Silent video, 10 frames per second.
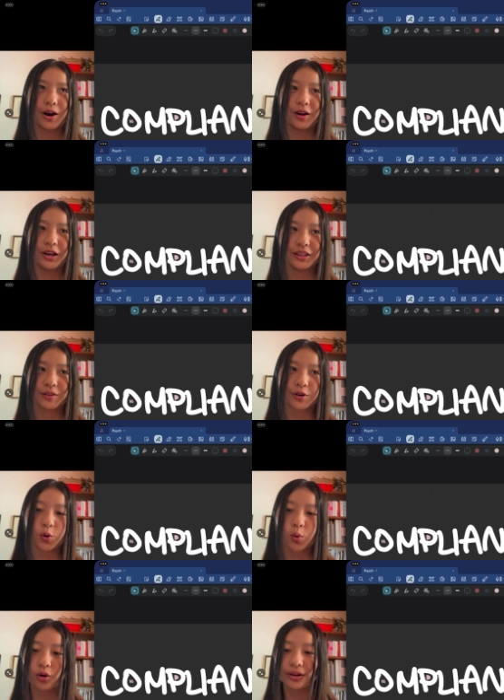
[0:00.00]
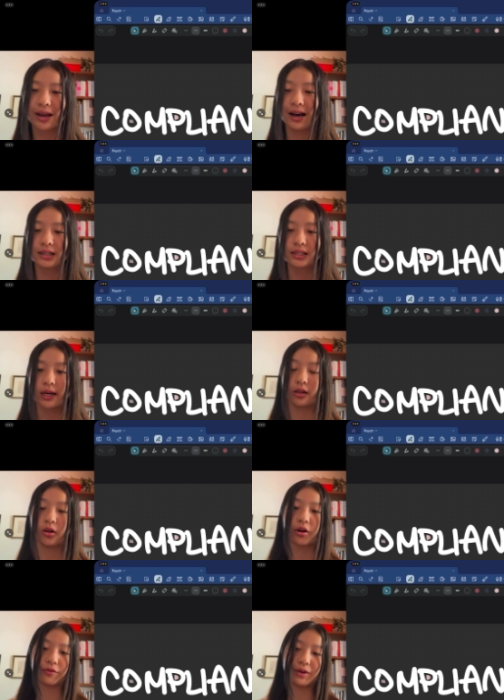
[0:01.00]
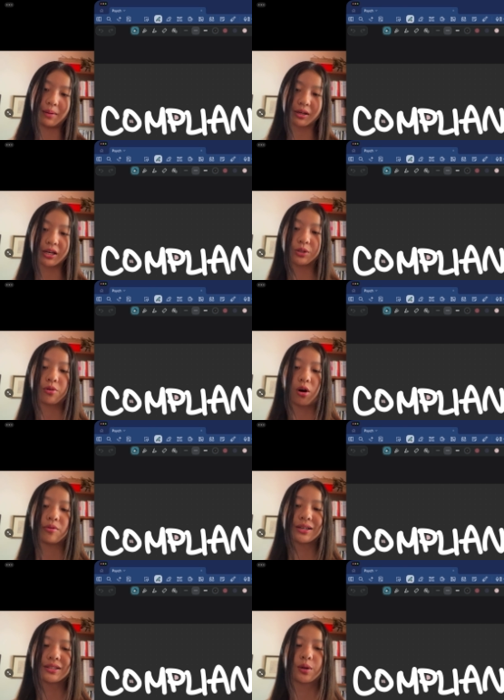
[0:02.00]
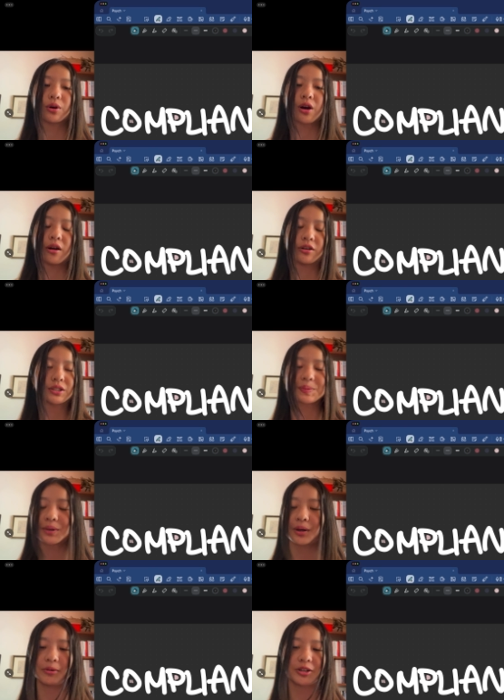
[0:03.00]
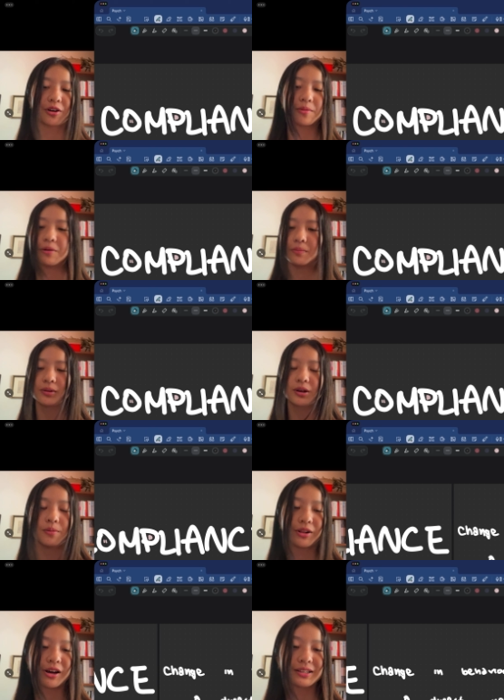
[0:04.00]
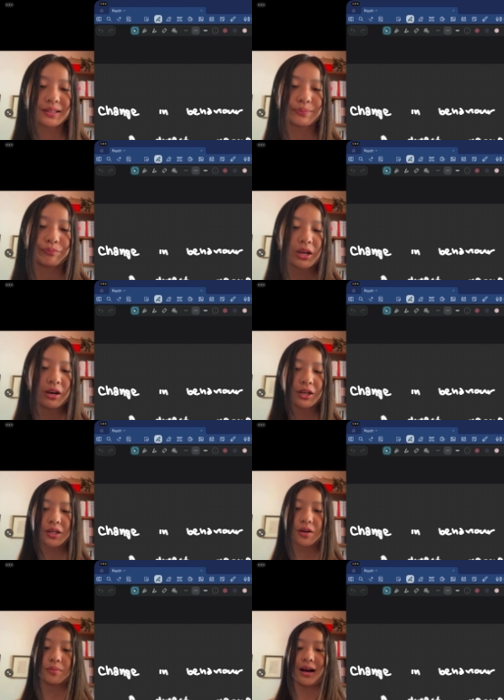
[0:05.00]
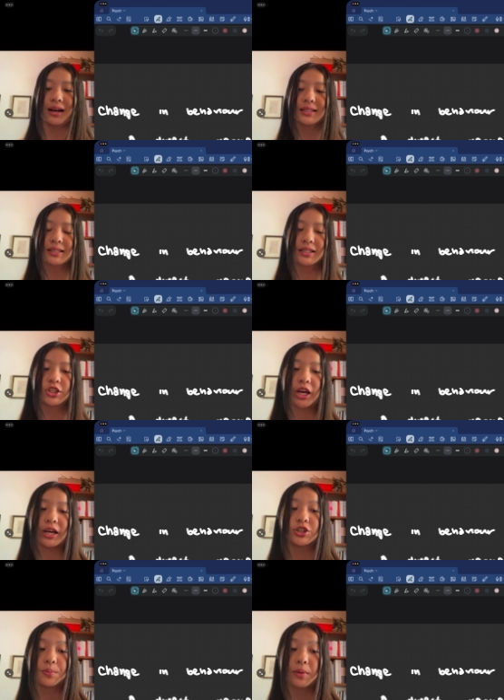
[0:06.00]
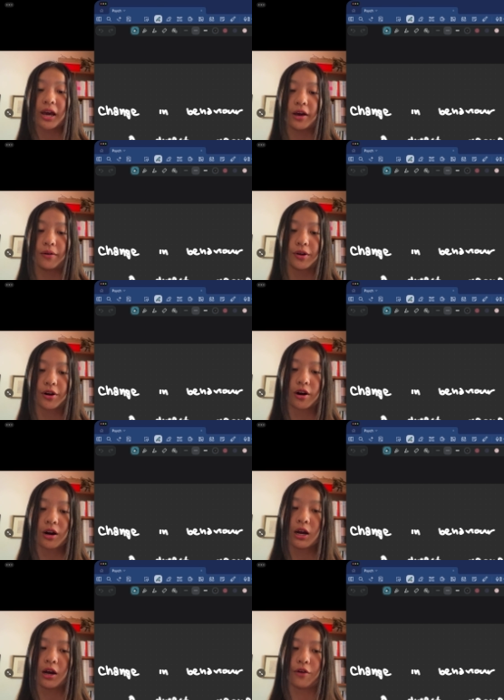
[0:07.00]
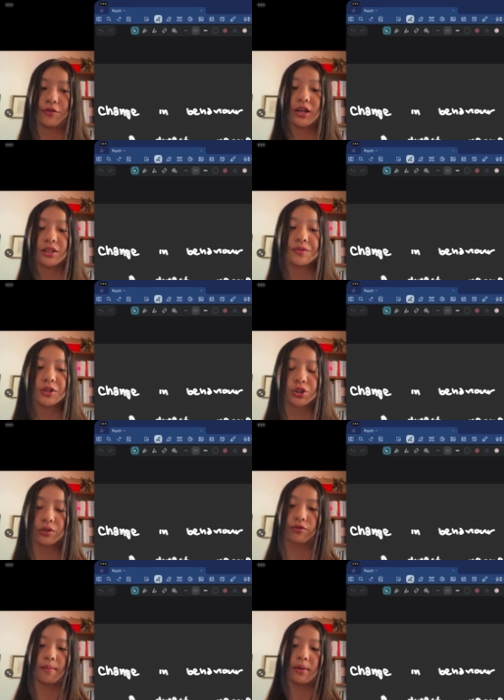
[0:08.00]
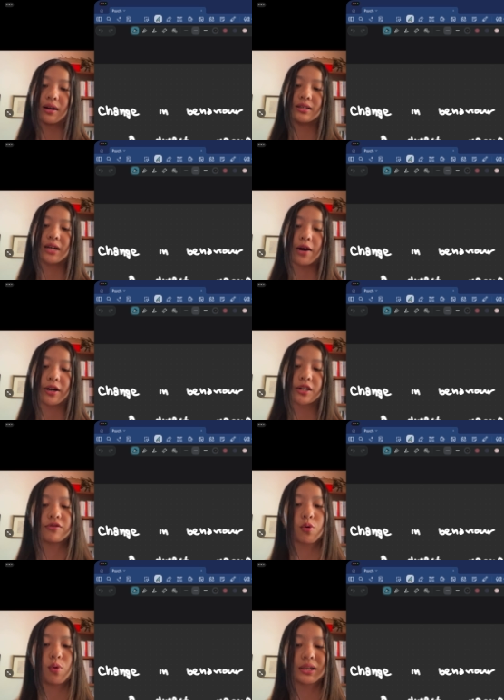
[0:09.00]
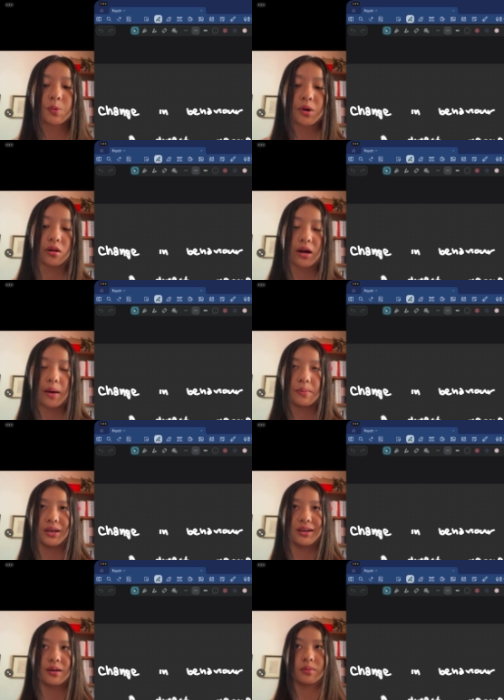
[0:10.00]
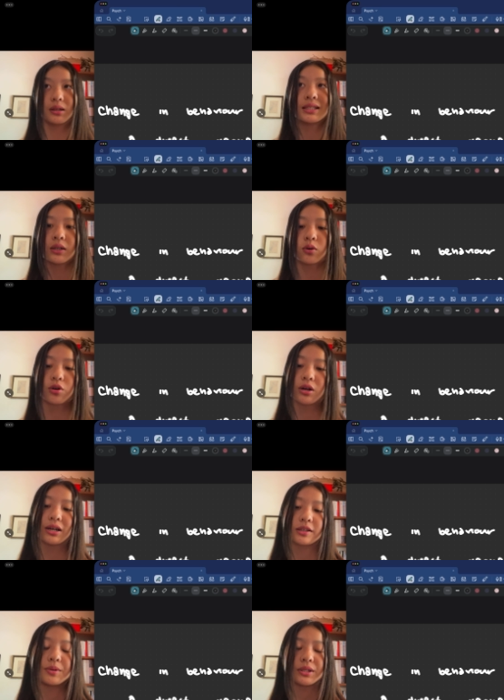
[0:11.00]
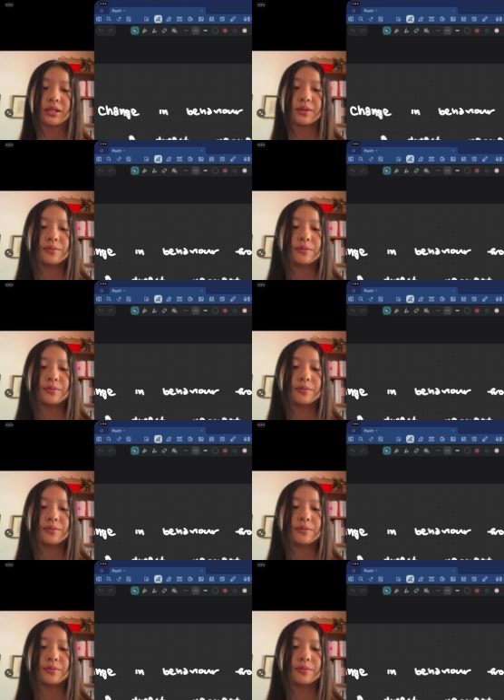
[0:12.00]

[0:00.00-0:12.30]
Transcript: in the real world, it has a lot of application properties. So we're kind of just going to be talking about compliance. So compliance is the change in behavior of an individual from a direct request, whether that be implicit or explicit.